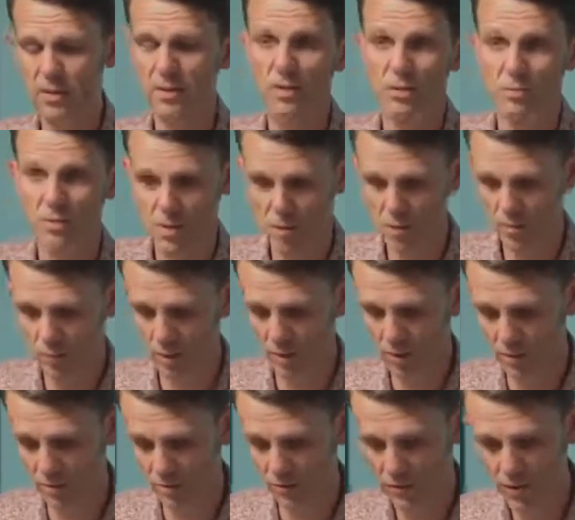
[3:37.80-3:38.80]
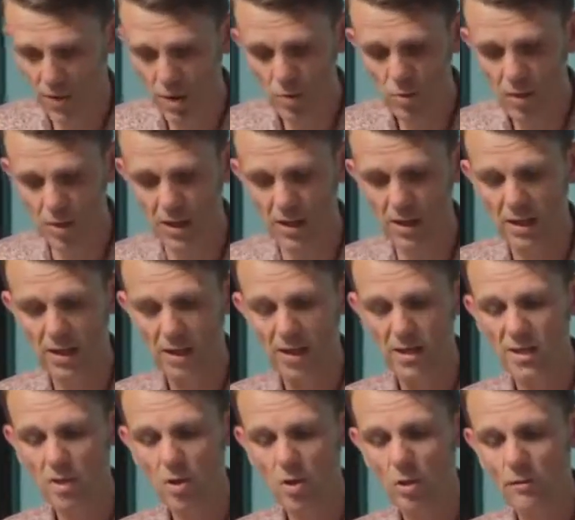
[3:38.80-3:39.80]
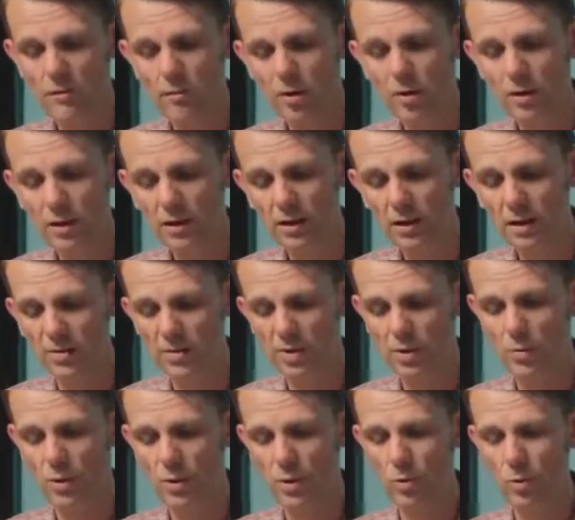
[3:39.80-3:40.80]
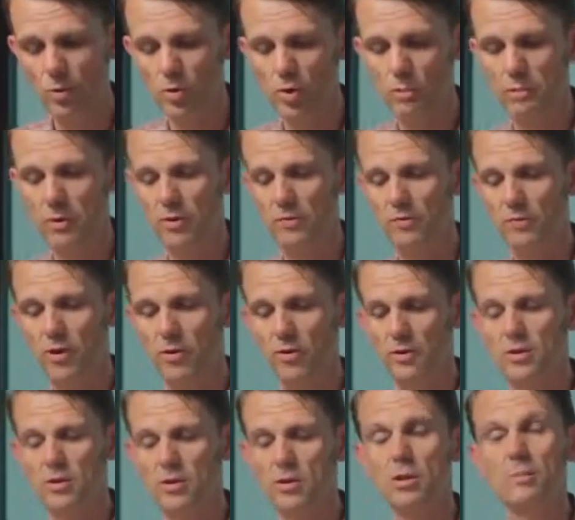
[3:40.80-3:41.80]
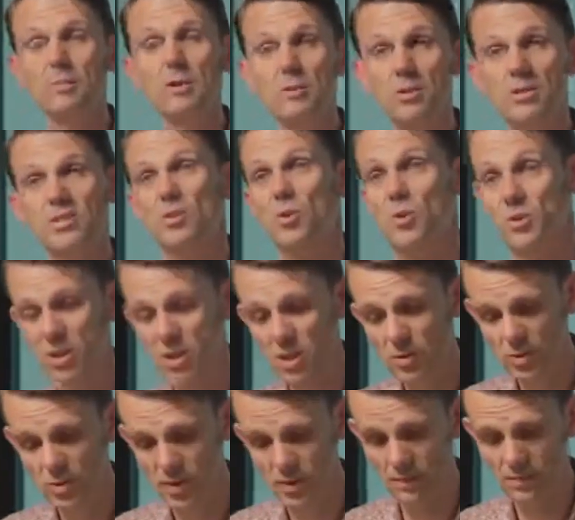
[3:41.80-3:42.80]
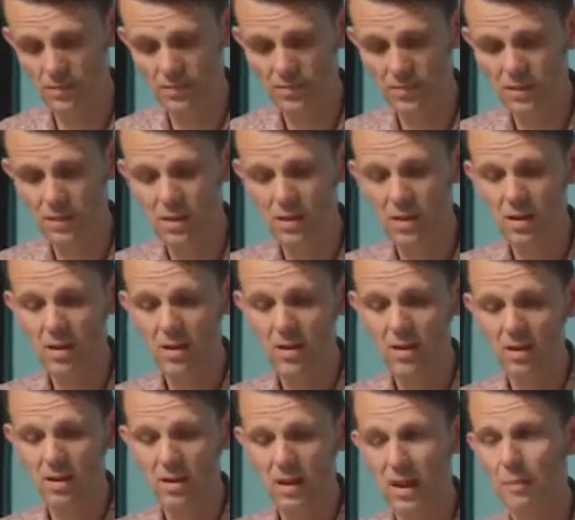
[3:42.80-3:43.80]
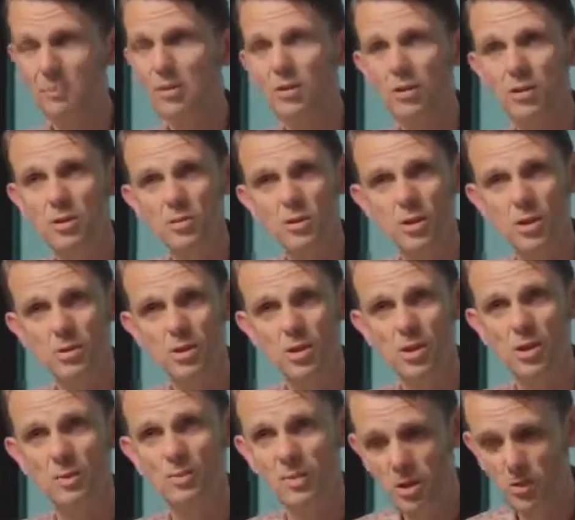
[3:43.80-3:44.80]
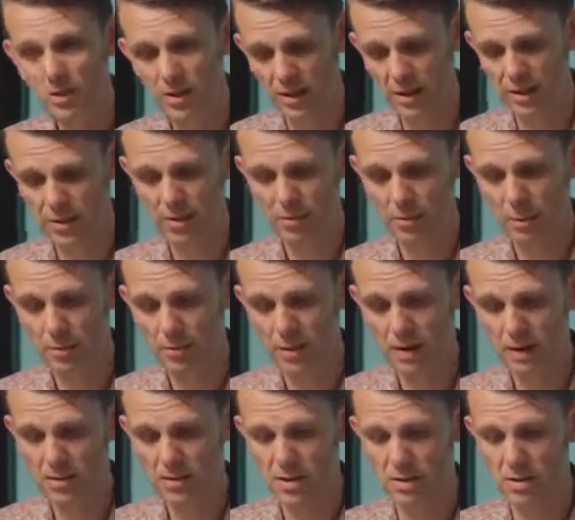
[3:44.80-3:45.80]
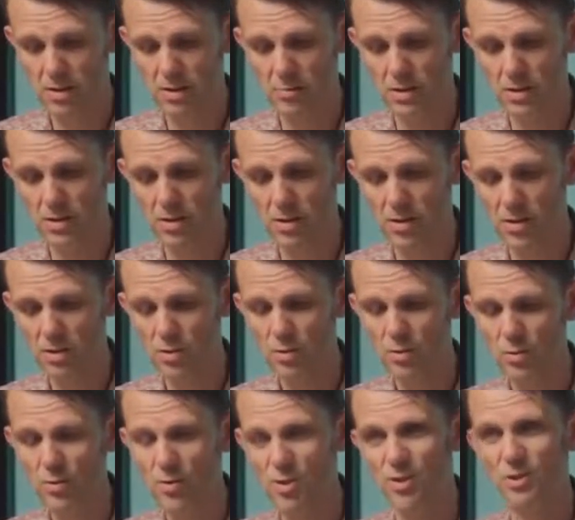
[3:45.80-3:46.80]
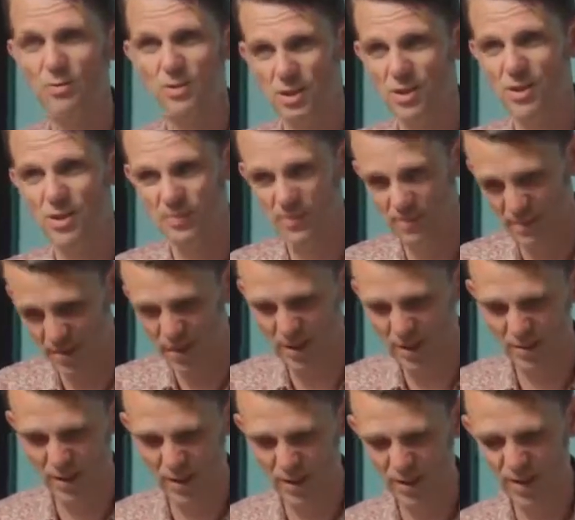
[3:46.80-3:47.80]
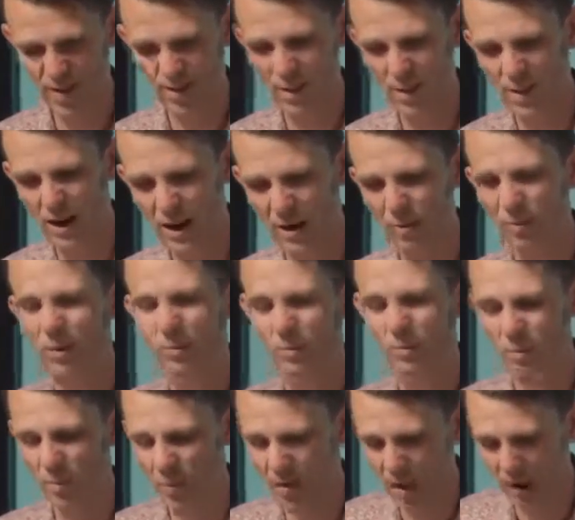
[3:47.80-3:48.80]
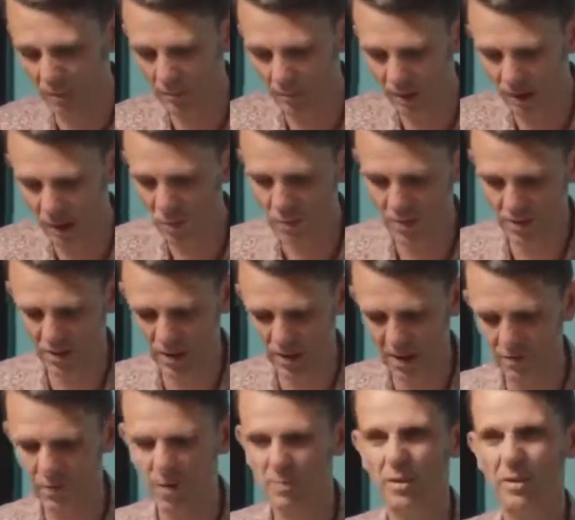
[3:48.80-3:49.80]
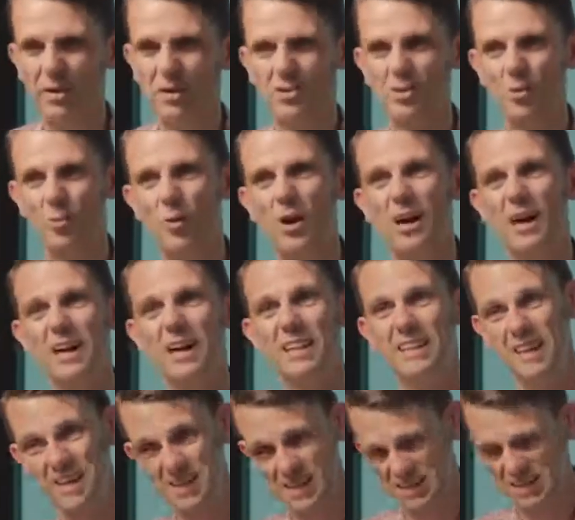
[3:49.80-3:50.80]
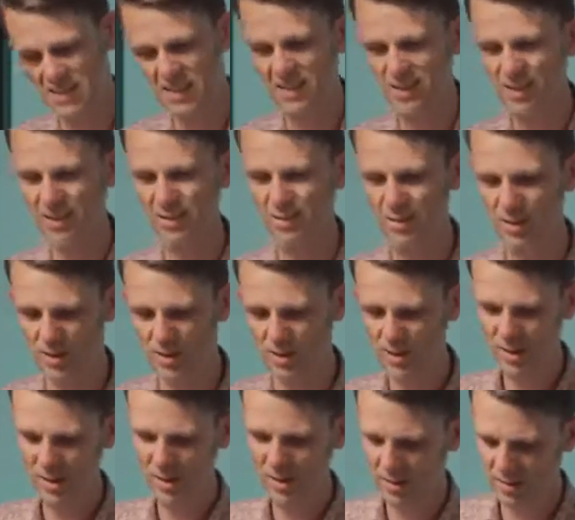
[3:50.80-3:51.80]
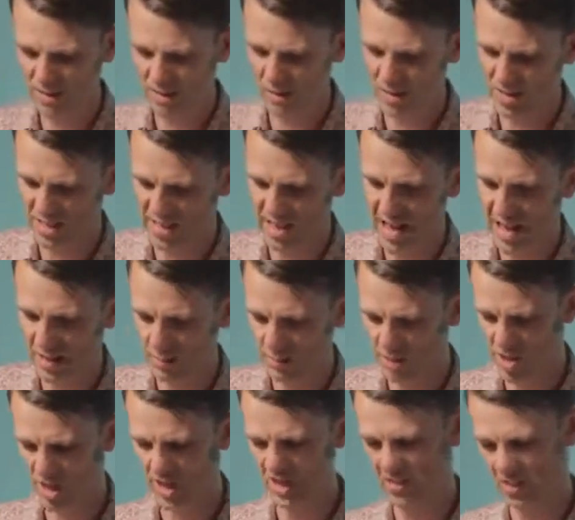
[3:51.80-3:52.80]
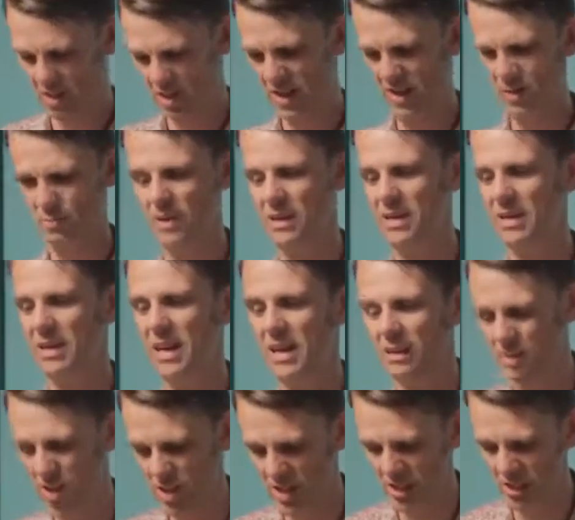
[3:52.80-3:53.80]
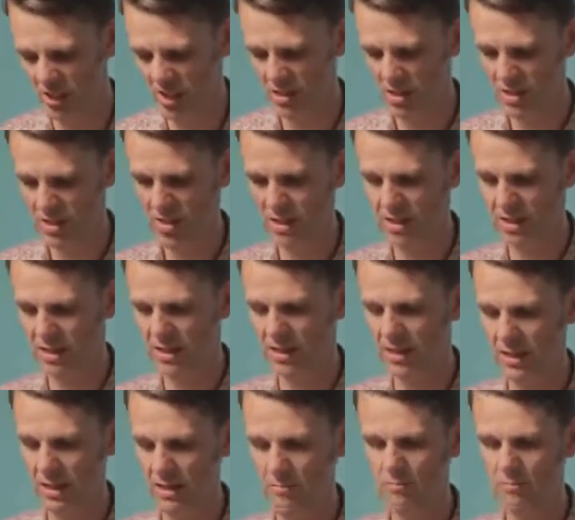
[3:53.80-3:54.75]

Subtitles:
This can be somewhat confusing, as it's often unclear as to whether one should be referring to the community or the union. I'm going to use the term union. I think my practice has been to use the term union throughout, but I'm hoping that everybody is aware that, as I say, that there is a name change, there has been a name change at stake